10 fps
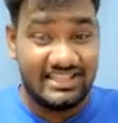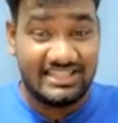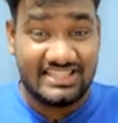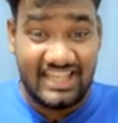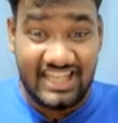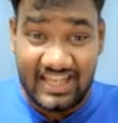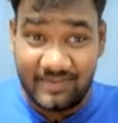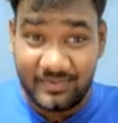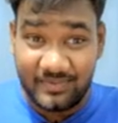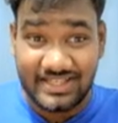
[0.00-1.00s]
The
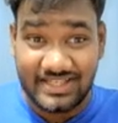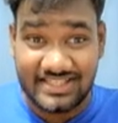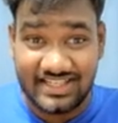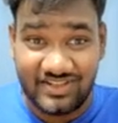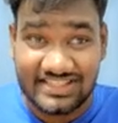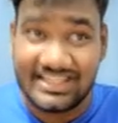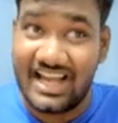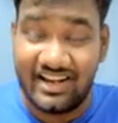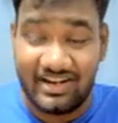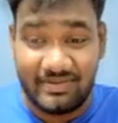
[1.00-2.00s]
same question was
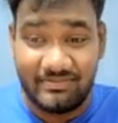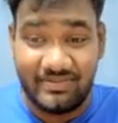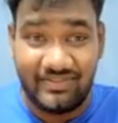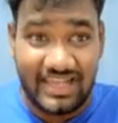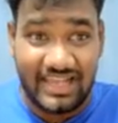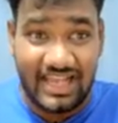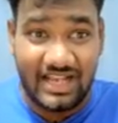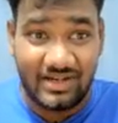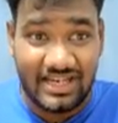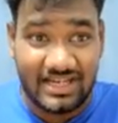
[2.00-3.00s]
there. Remember, we
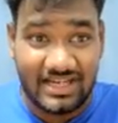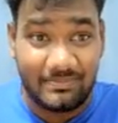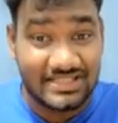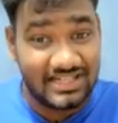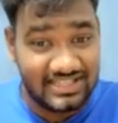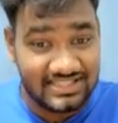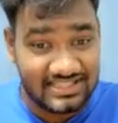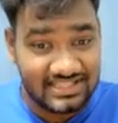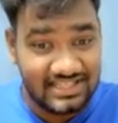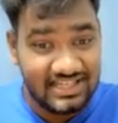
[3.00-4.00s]
calculated percentages.